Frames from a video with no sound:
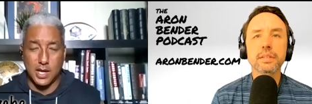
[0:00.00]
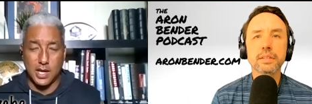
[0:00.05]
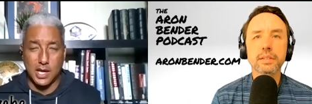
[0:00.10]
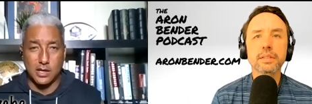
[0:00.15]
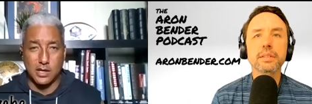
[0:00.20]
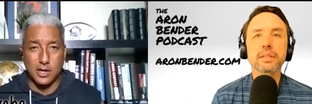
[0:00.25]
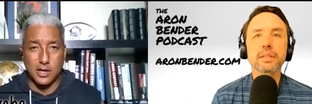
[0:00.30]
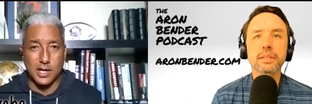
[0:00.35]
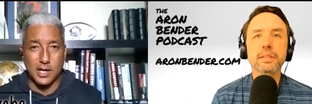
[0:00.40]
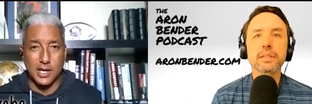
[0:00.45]
Speaker 1: I
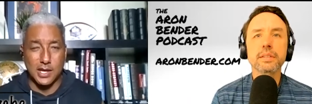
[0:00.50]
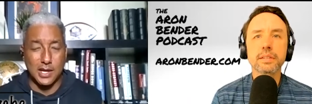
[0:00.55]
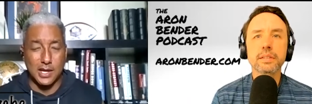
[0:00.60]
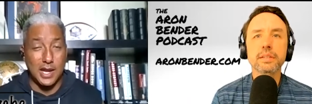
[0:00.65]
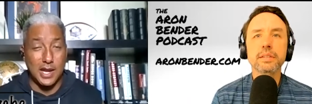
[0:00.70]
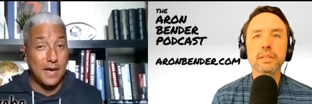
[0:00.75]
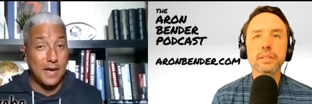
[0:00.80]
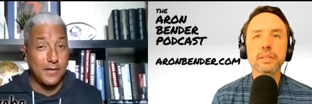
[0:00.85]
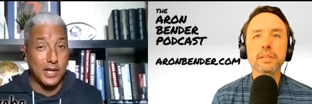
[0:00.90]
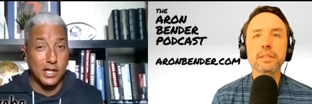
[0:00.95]
know how to kind of
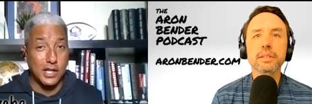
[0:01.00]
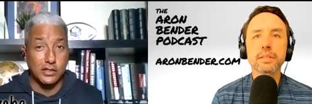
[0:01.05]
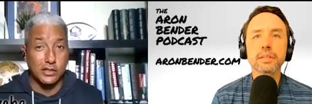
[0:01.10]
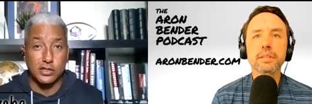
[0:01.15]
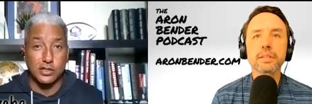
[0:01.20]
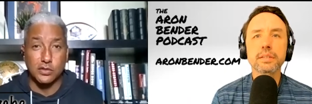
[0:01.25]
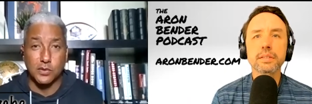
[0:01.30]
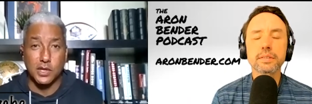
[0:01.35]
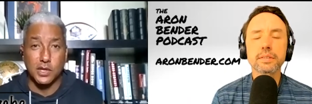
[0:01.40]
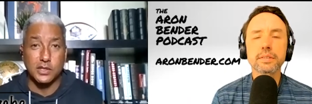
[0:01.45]
navigate
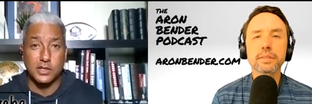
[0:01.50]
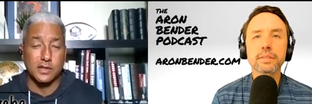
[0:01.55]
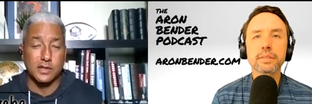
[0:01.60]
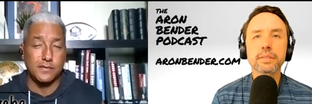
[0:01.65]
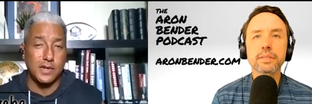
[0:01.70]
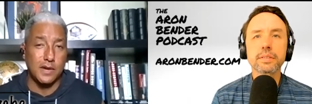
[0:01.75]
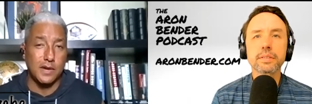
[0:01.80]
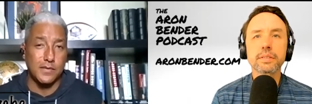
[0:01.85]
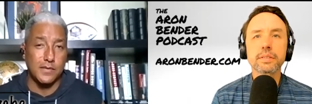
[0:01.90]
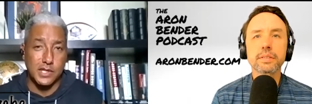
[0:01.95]
situations I've
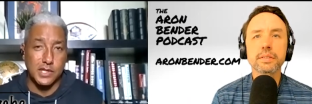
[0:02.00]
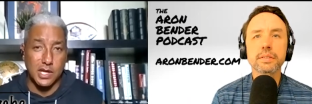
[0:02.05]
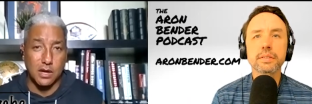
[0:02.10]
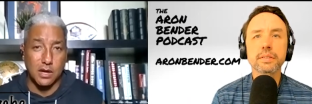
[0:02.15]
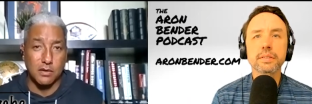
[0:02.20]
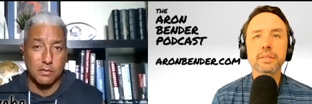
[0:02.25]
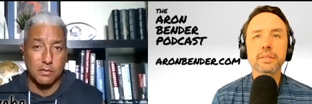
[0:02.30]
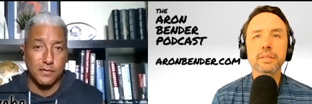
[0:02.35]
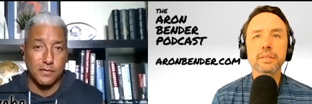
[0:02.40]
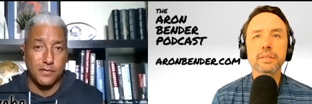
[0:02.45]
never dealt
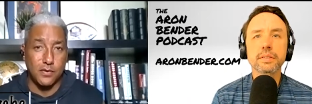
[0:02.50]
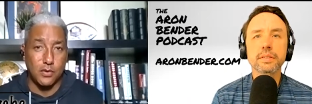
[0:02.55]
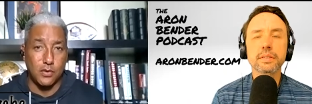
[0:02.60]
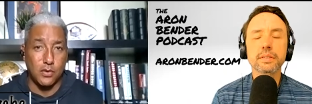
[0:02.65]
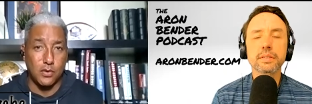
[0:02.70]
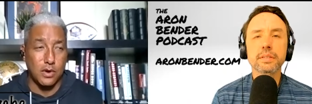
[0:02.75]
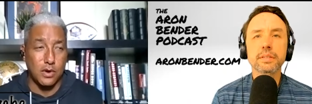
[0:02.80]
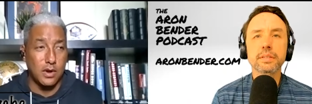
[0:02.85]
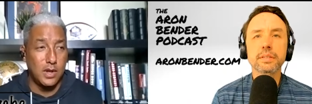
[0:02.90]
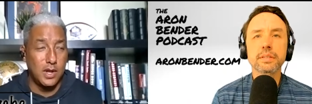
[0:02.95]
with
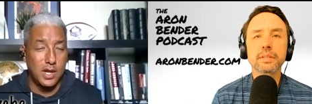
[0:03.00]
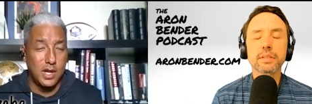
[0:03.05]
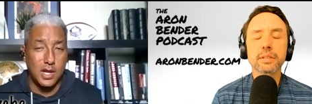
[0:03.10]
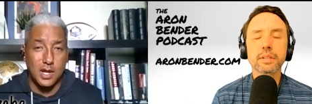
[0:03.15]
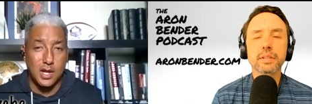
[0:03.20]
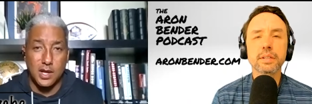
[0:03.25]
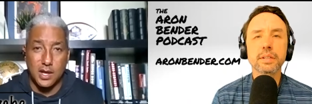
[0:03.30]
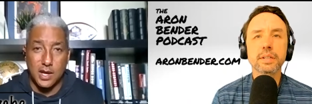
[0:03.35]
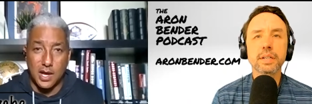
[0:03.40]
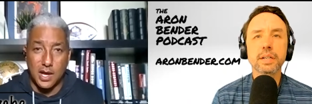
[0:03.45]
before.
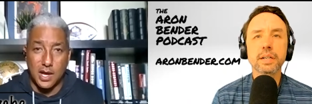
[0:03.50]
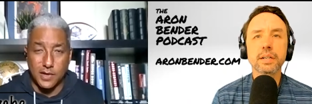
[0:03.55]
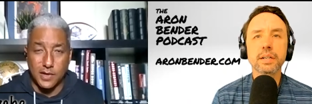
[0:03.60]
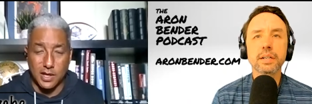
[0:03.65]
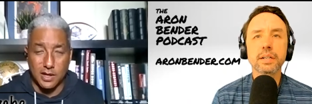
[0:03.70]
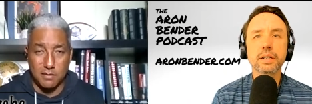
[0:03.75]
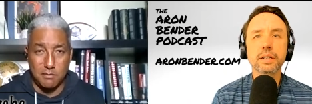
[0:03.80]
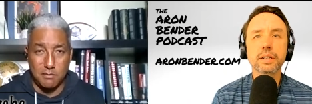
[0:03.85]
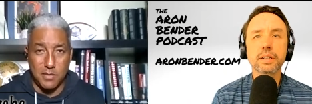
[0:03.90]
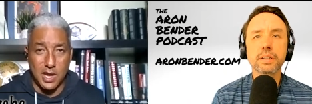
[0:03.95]
I've
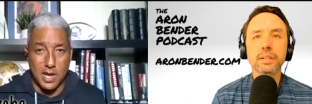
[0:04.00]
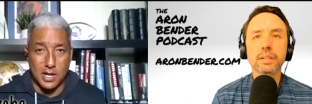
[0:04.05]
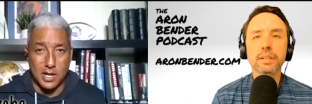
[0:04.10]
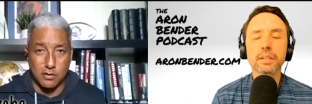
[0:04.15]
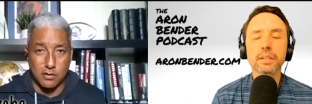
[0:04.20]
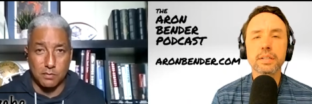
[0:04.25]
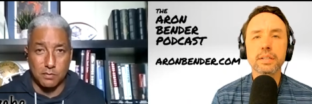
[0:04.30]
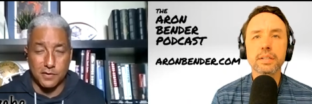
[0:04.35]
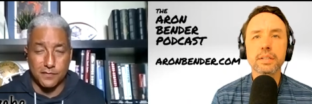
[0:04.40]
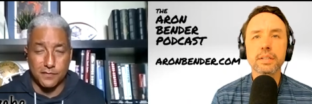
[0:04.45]
kind of met a
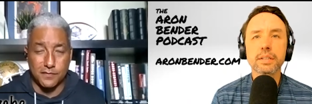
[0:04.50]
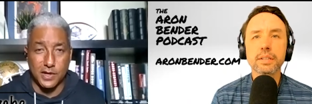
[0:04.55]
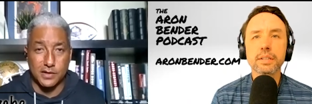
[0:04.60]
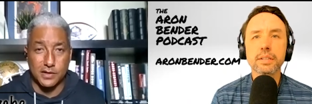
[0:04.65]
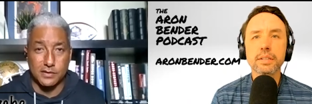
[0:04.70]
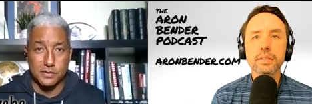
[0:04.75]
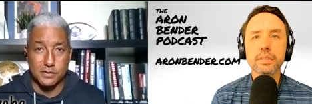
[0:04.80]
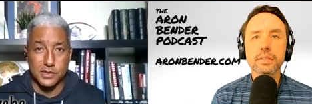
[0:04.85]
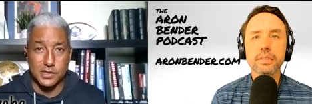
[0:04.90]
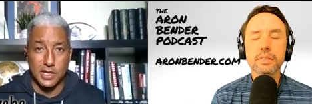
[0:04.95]
group of
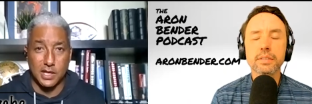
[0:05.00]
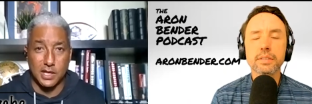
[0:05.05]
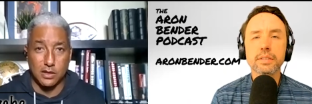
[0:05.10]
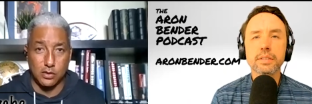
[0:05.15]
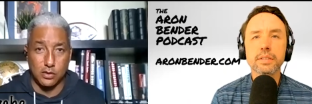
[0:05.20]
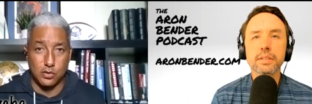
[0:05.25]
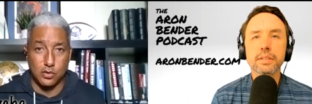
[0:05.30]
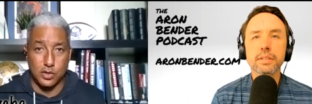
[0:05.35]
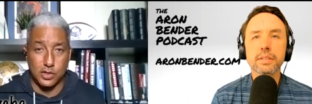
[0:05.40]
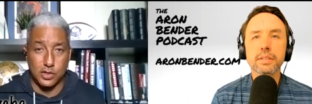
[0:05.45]
friends from St.
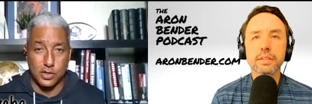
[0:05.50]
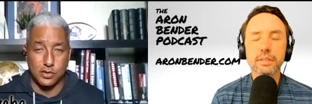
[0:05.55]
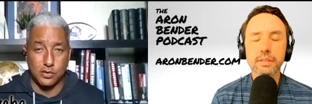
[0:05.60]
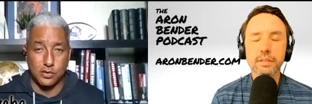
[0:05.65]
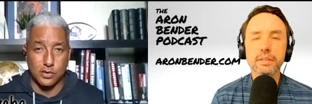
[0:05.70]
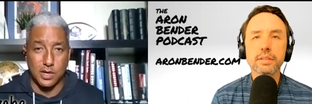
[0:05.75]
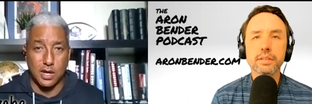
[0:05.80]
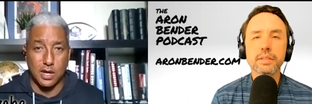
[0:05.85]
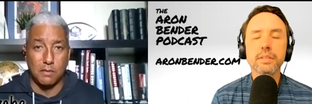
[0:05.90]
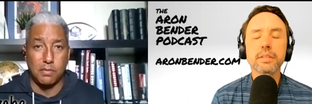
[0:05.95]
Louis who
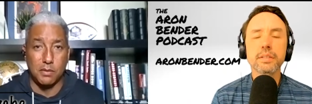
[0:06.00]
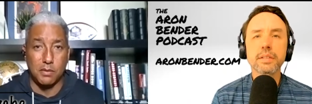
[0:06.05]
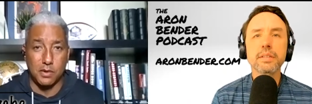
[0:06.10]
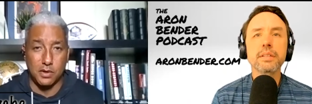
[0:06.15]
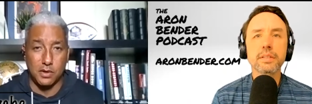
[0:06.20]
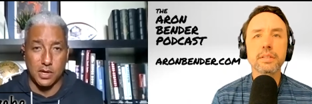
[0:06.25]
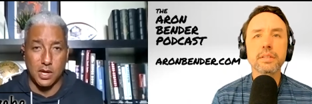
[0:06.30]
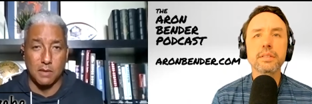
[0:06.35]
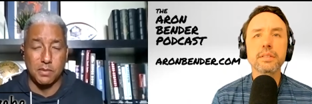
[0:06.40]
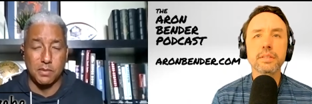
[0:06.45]
are helping
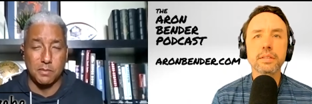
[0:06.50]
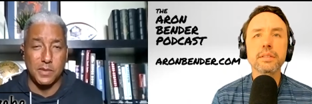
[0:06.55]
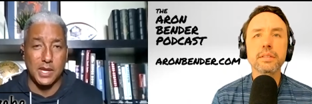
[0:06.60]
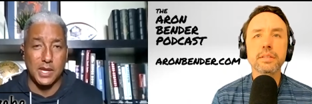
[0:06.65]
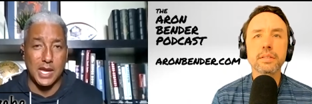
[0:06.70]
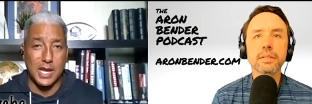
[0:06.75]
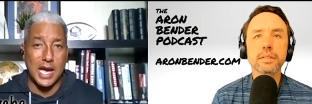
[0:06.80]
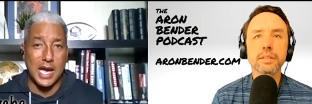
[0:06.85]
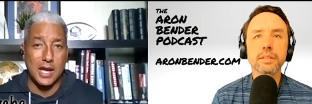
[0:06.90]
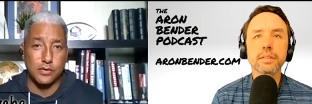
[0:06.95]
helping me
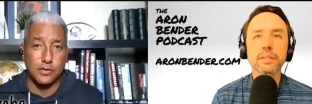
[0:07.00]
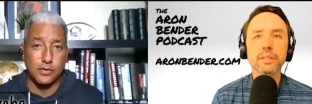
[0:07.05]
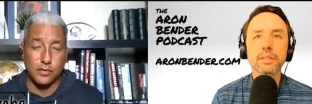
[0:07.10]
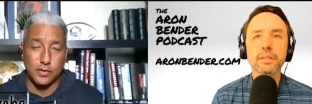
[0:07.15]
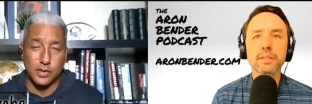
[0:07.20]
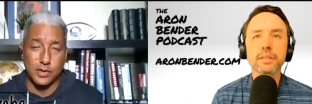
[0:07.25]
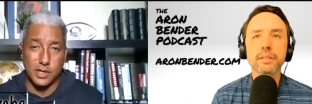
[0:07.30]
guide through